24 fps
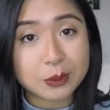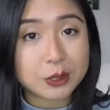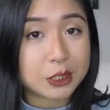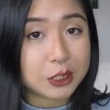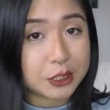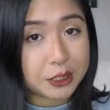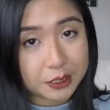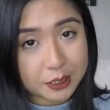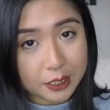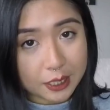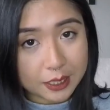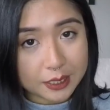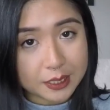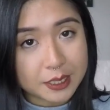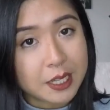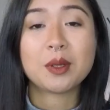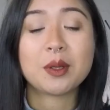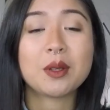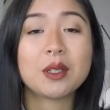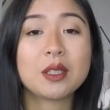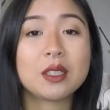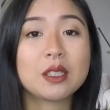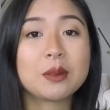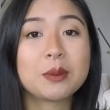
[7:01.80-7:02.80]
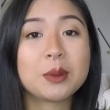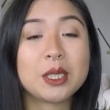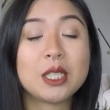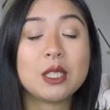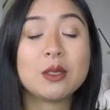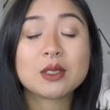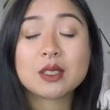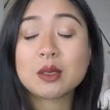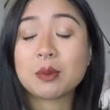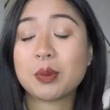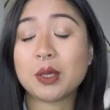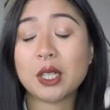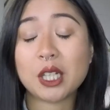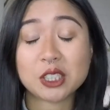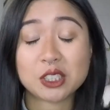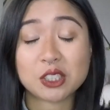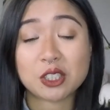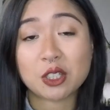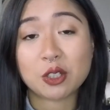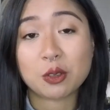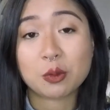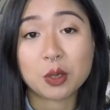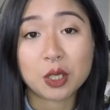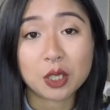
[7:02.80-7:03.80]
she said but he was a pleasure
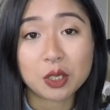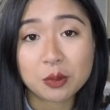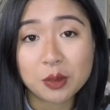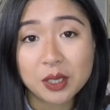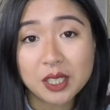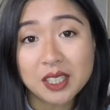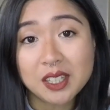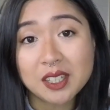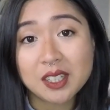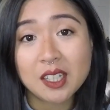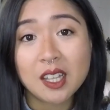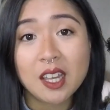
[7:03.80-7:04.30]
to work with.